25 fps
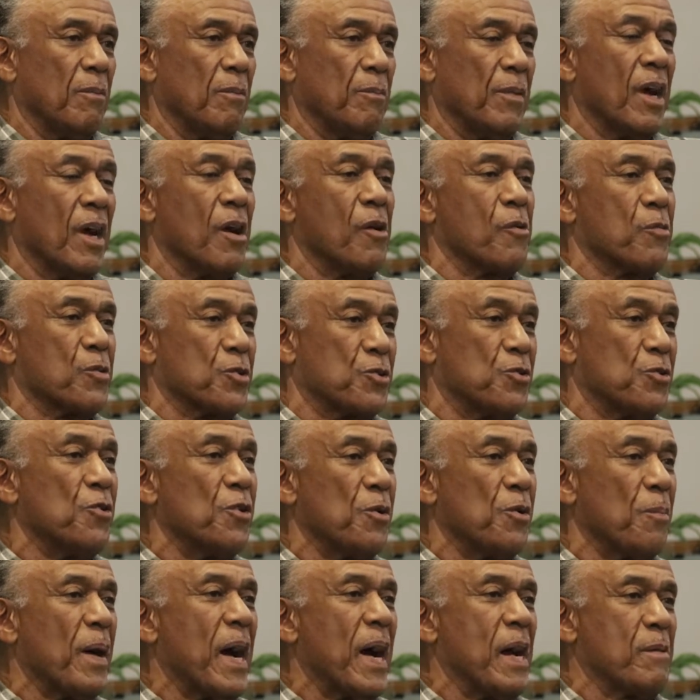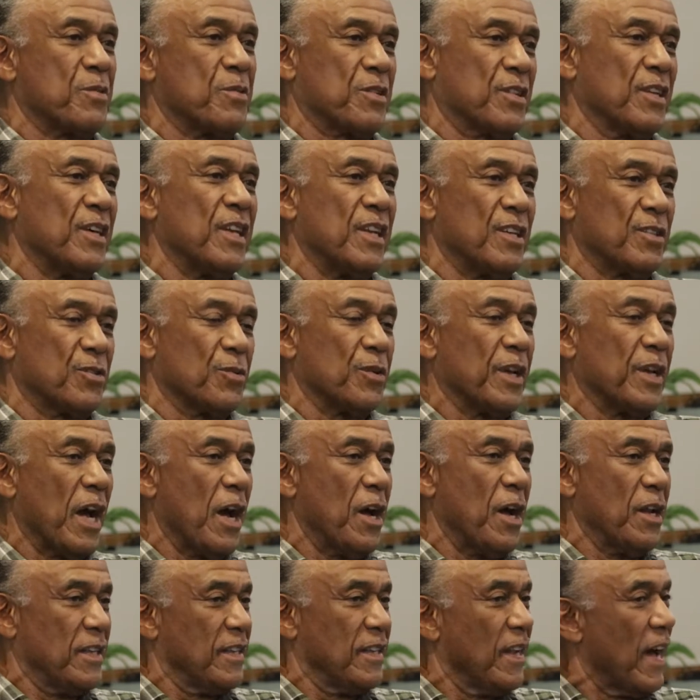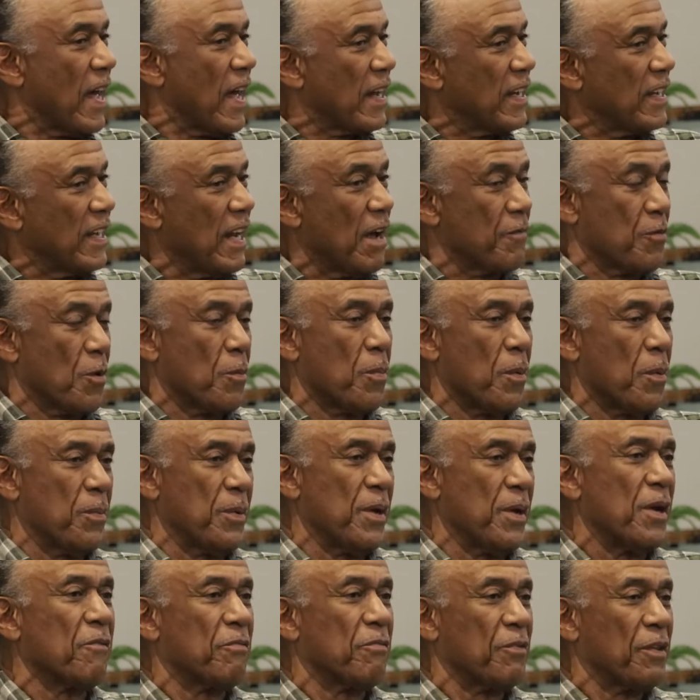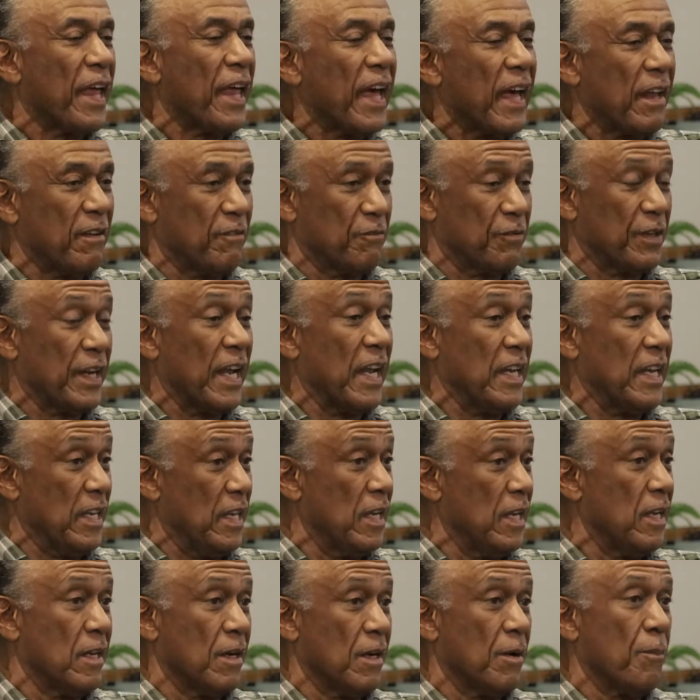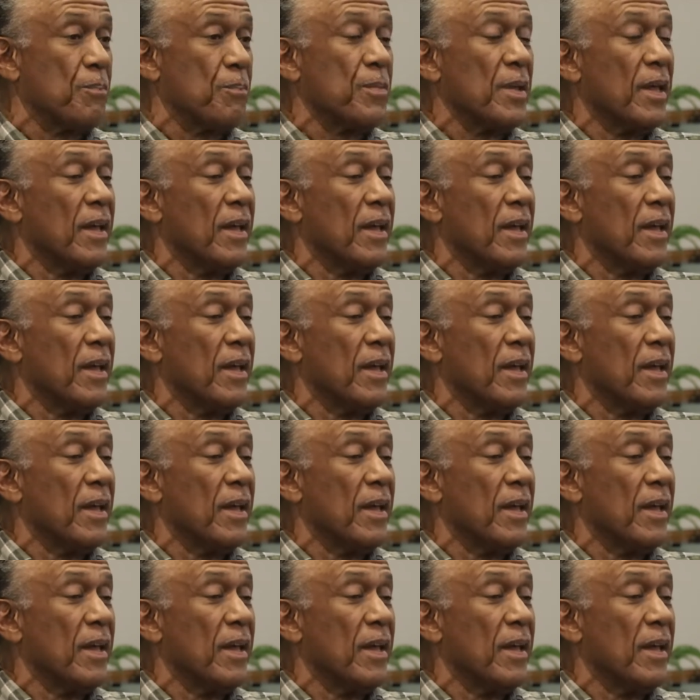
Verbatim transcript: Eric was doing Bible study, so that I didn't have to prepare for that for that year.